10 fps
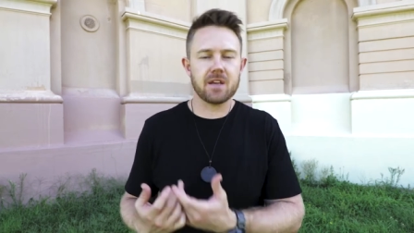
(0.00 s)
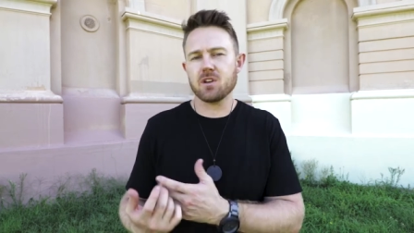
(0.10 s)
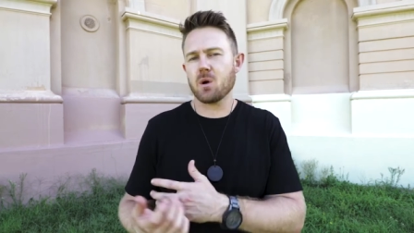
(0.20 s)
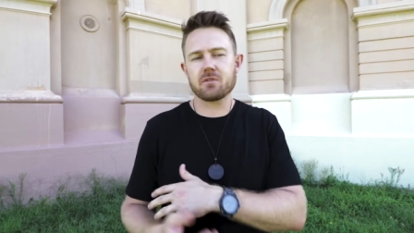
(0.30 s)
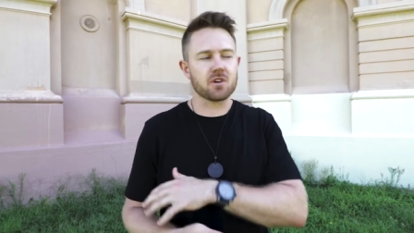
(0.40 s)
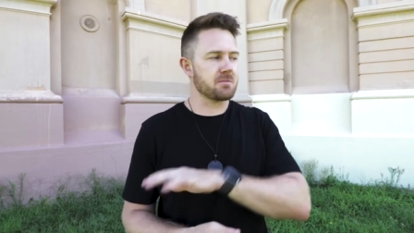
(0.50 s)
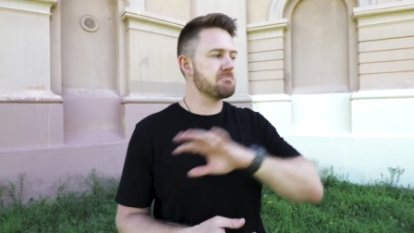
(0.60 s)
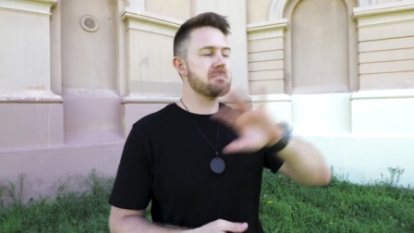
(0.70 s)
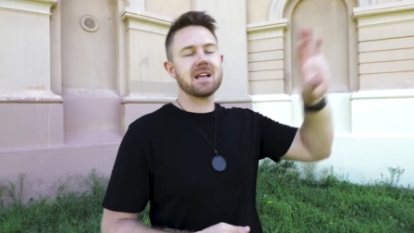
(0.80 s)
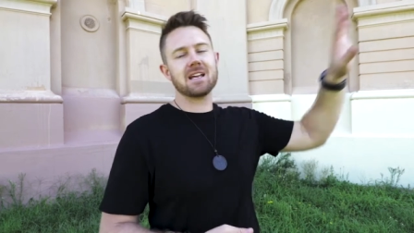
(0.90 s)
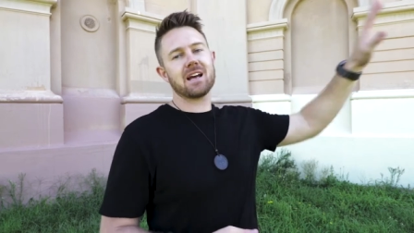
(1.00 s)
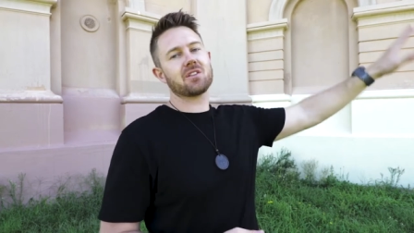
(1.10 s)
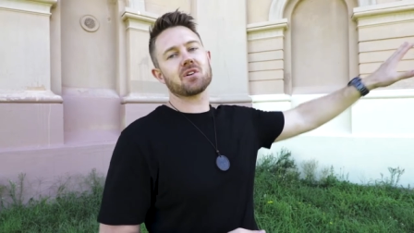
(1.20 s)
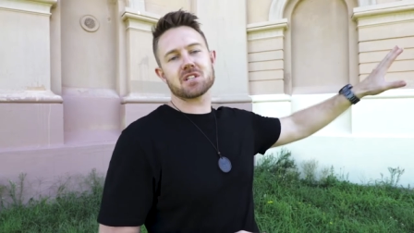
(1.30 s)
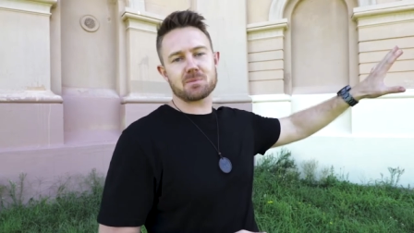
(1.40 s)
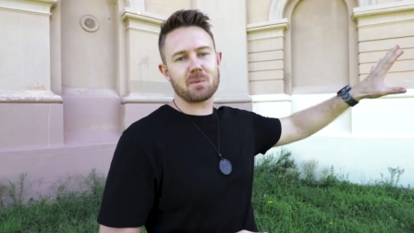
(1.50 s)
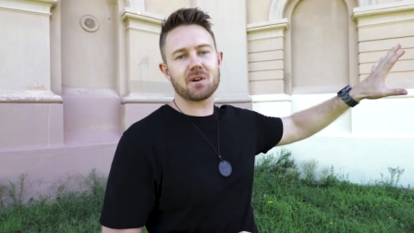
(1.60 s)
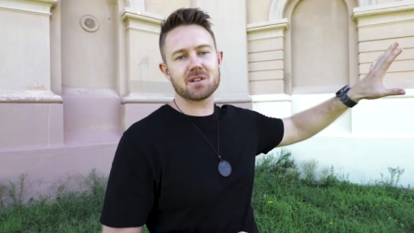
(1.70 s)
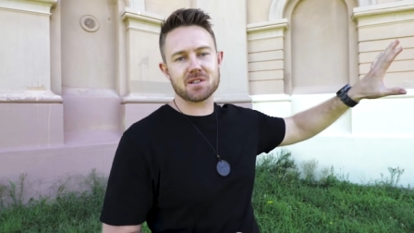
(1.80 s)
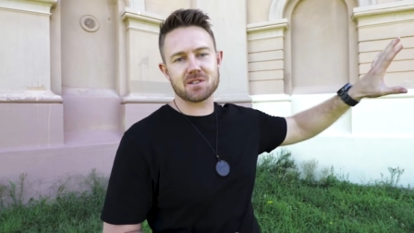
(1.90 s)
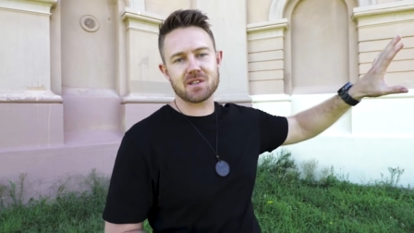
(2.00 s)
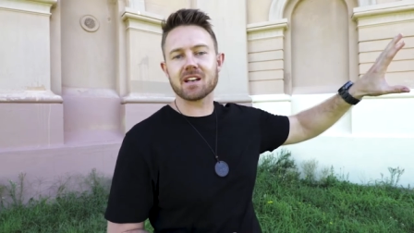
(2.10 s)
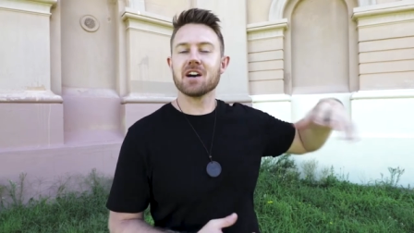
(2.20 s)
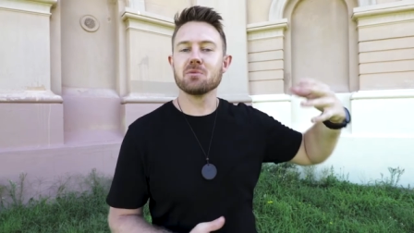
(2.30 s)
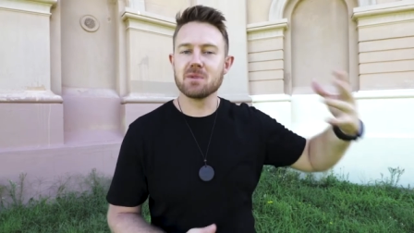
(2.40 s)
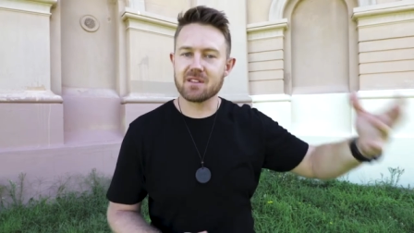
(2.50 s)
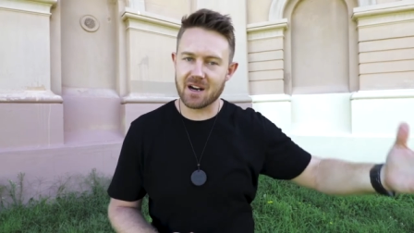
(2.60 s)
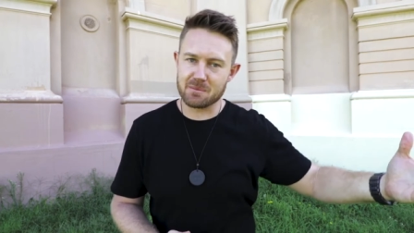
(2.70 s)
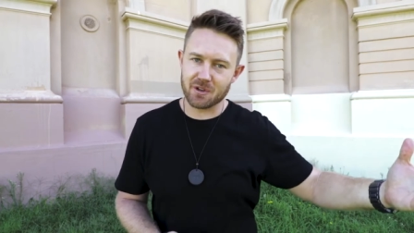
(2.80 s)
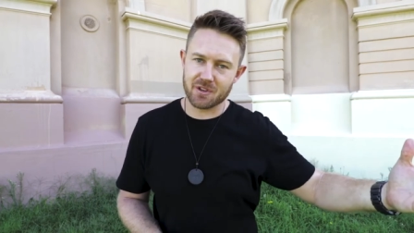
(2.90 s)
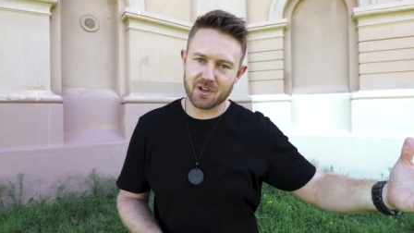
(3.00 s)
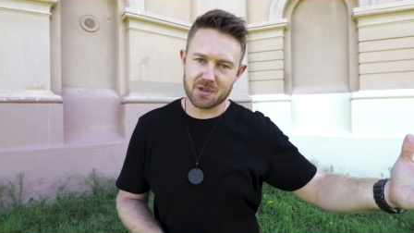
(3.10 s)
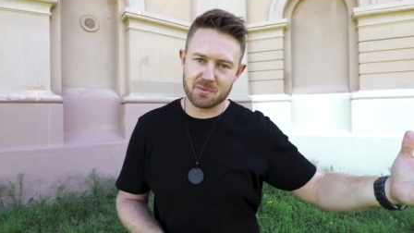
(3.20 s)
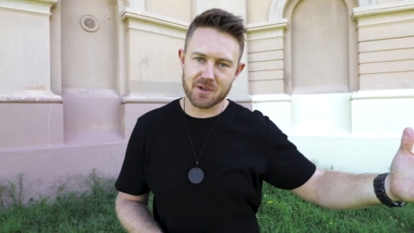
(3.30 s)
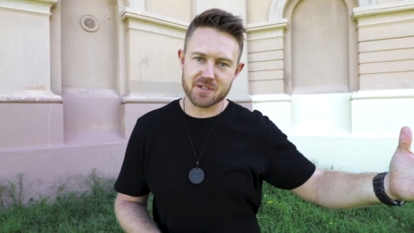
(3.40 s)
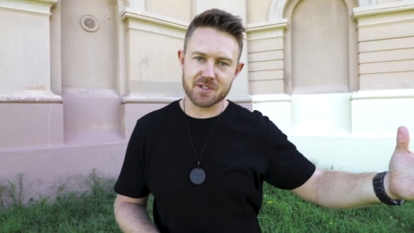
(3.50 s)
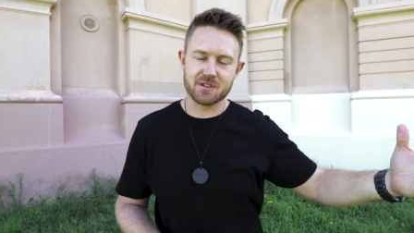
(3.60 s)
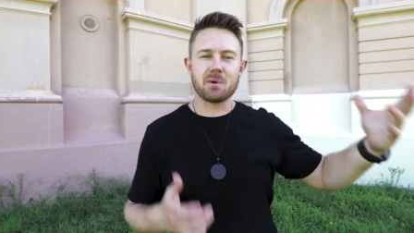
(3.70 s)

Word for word: Even though I've got many other experiences that tell me that I'm not the only person,